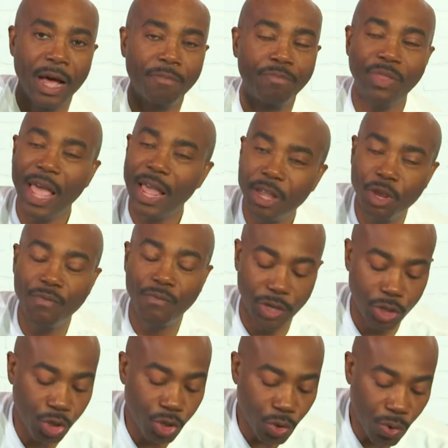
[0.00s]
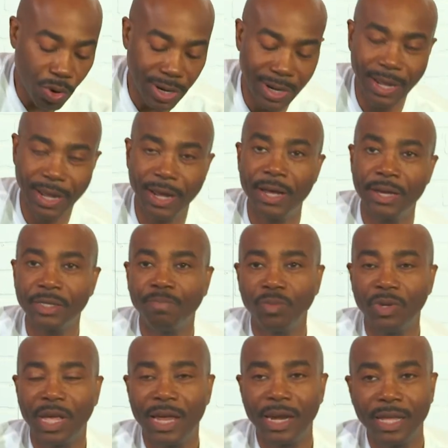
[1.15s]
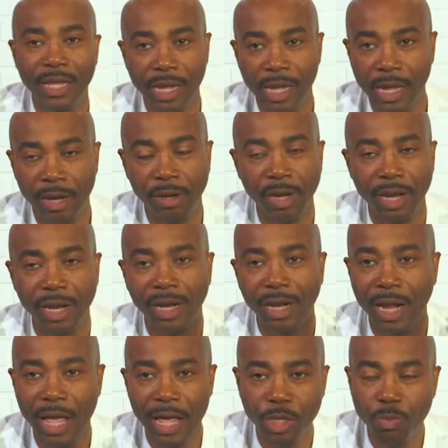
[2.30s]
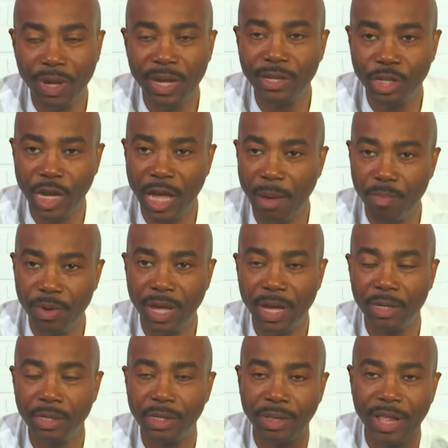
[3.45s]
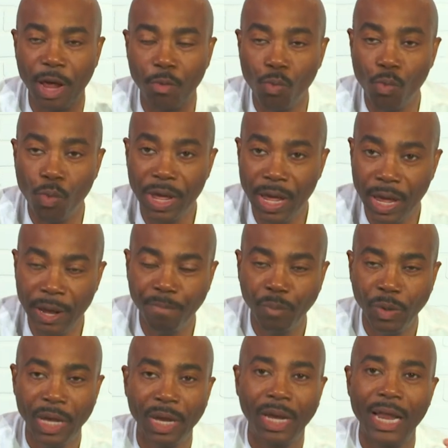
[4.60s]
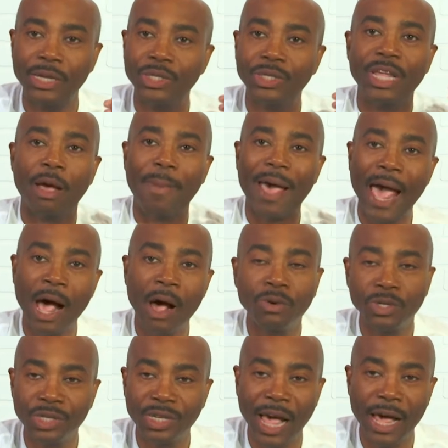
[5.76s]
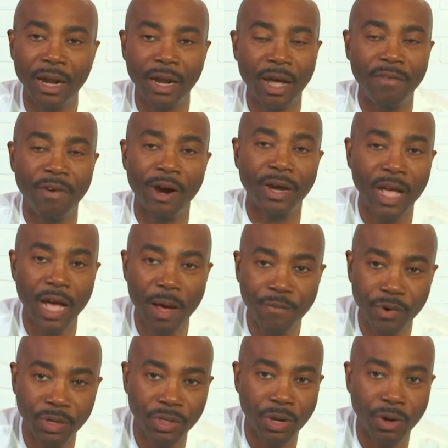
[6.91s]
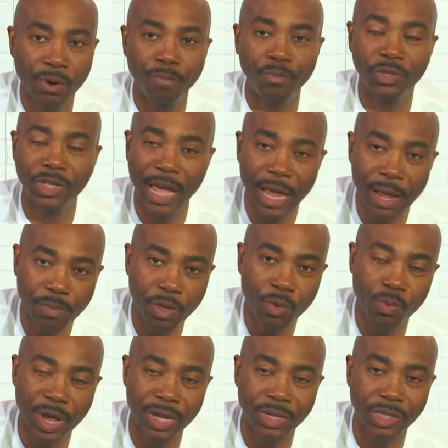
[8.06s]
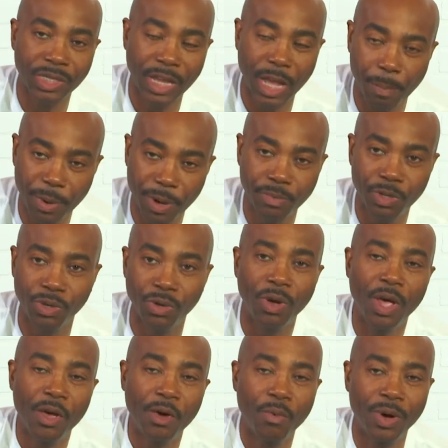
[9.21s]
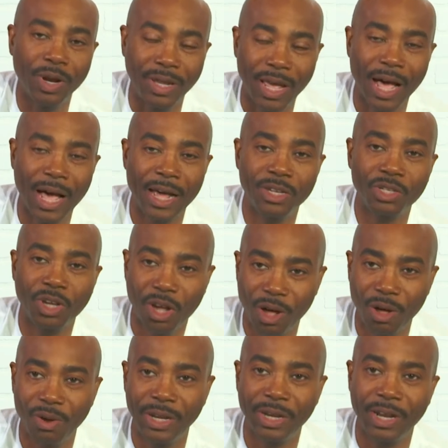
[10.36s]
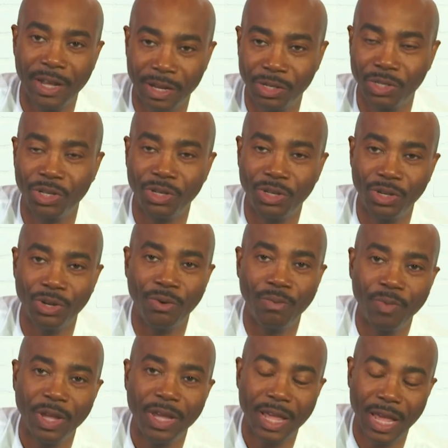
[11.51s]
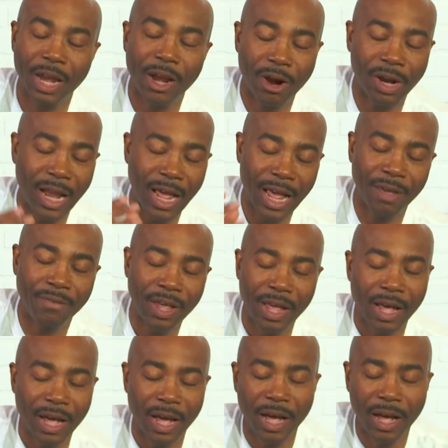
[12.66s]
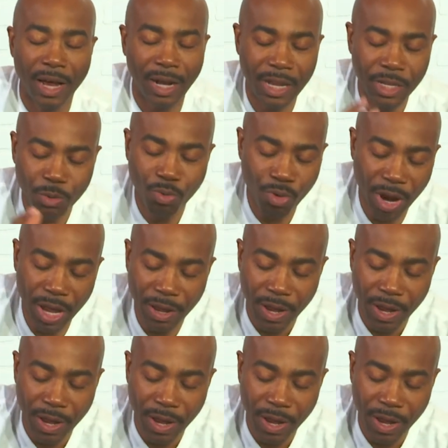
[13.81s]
Thank you for joining us. And again, let's be champions that win. Let's step outside of our comfort zone. Take the risk. Step up to what God is calling us to do in our life. Let's pray.